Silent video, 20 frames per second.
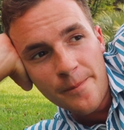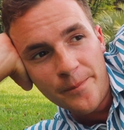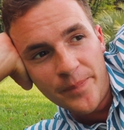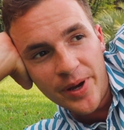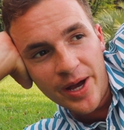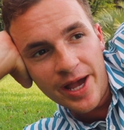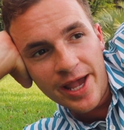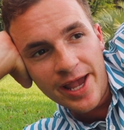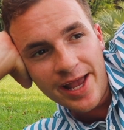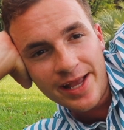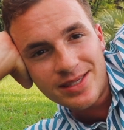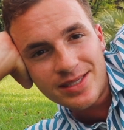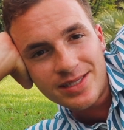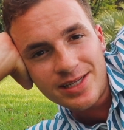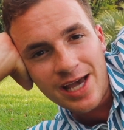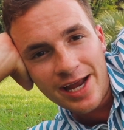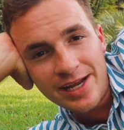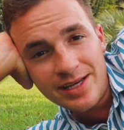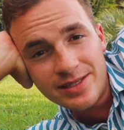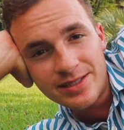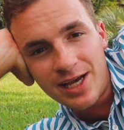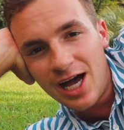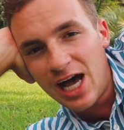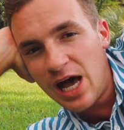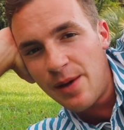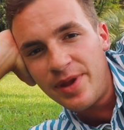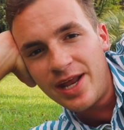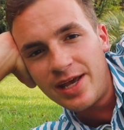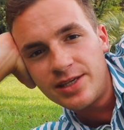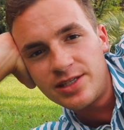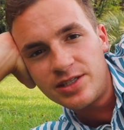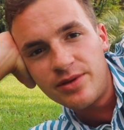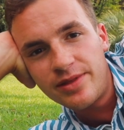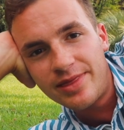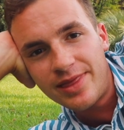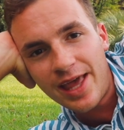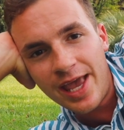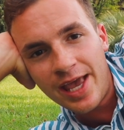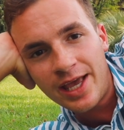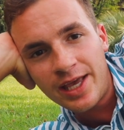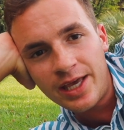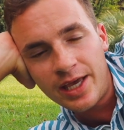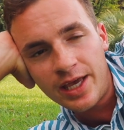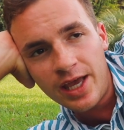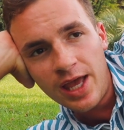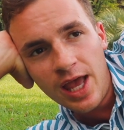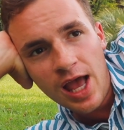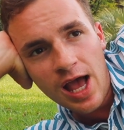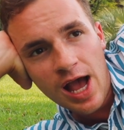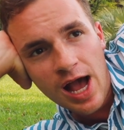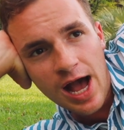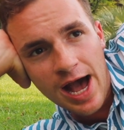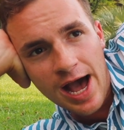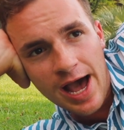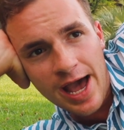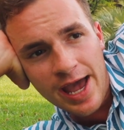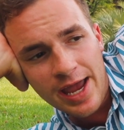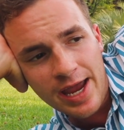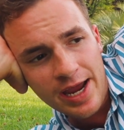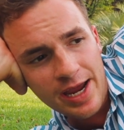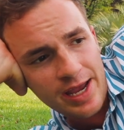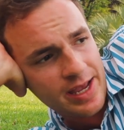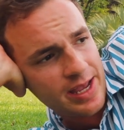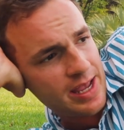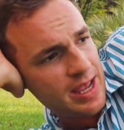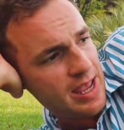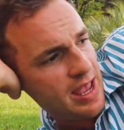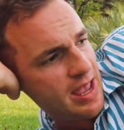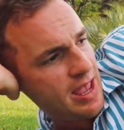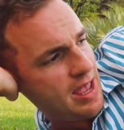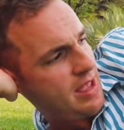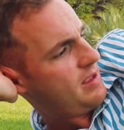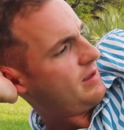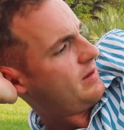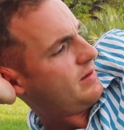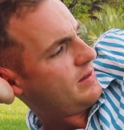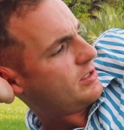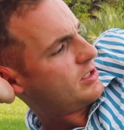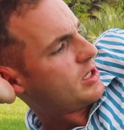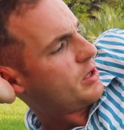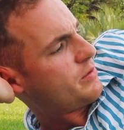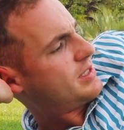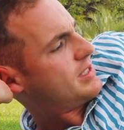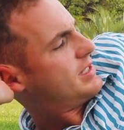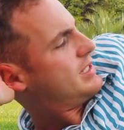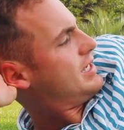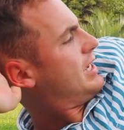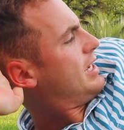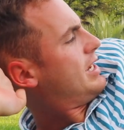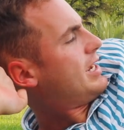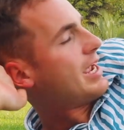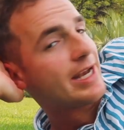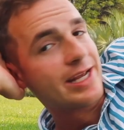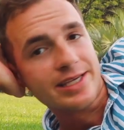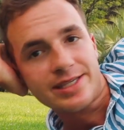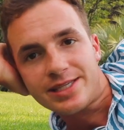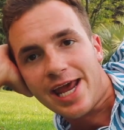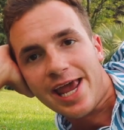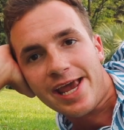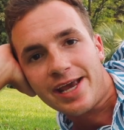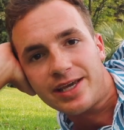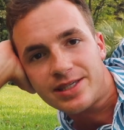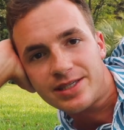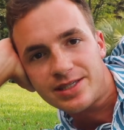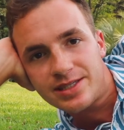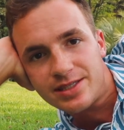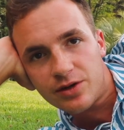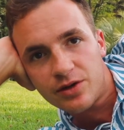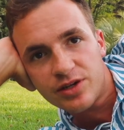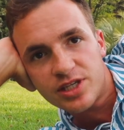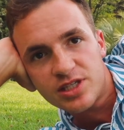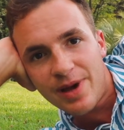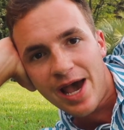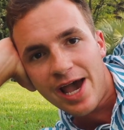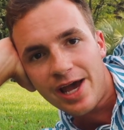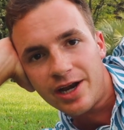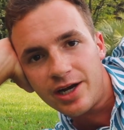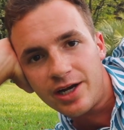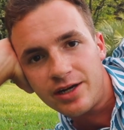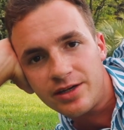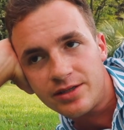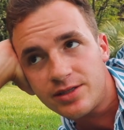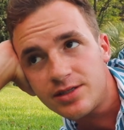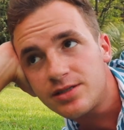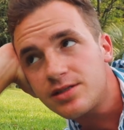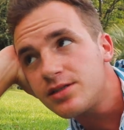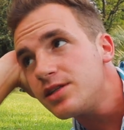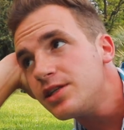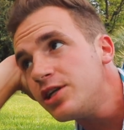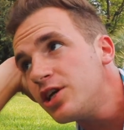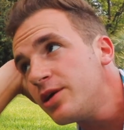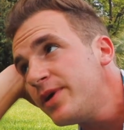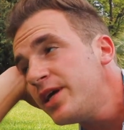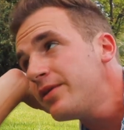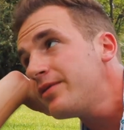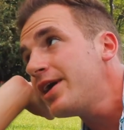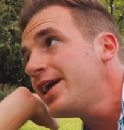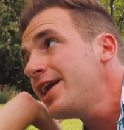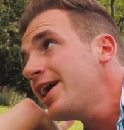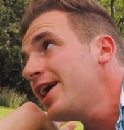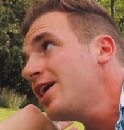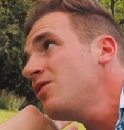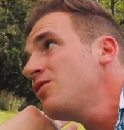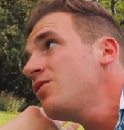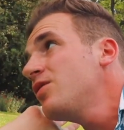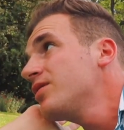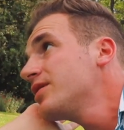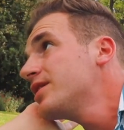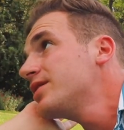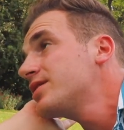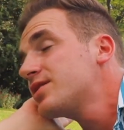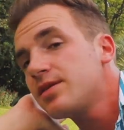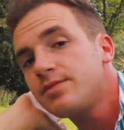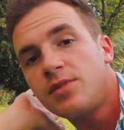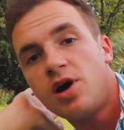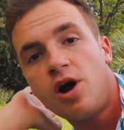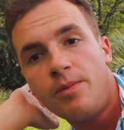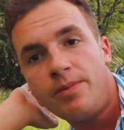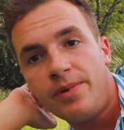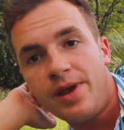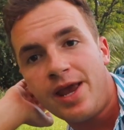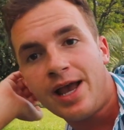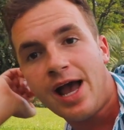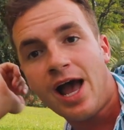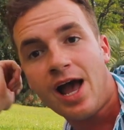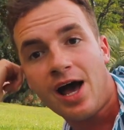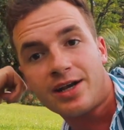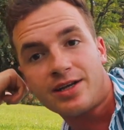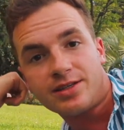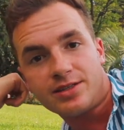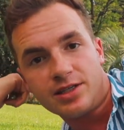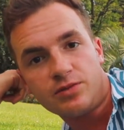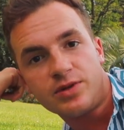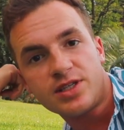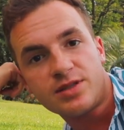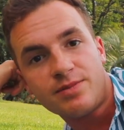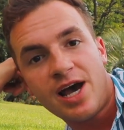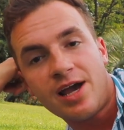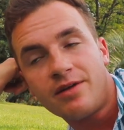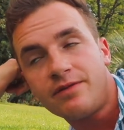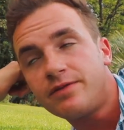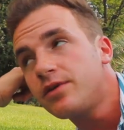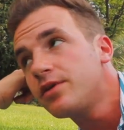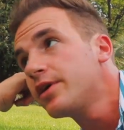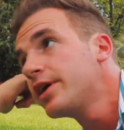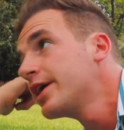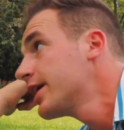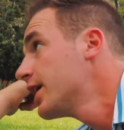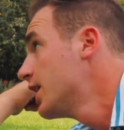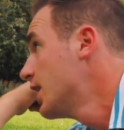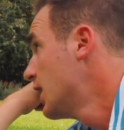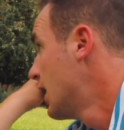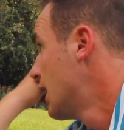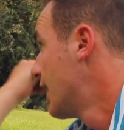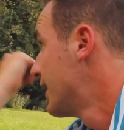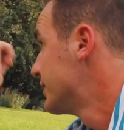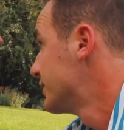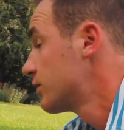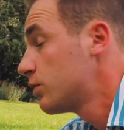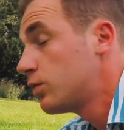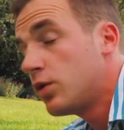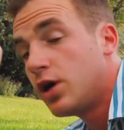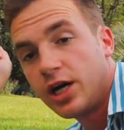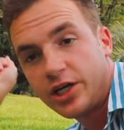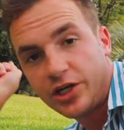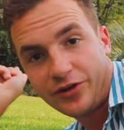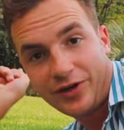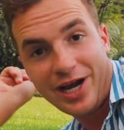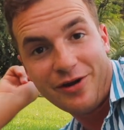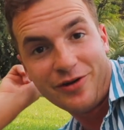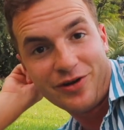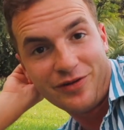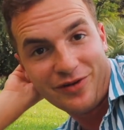but it's not as common as you think. I don't see any snakes or spiders near me right now, at least I'm hoping. I honestly was mindful, like, I did a walk around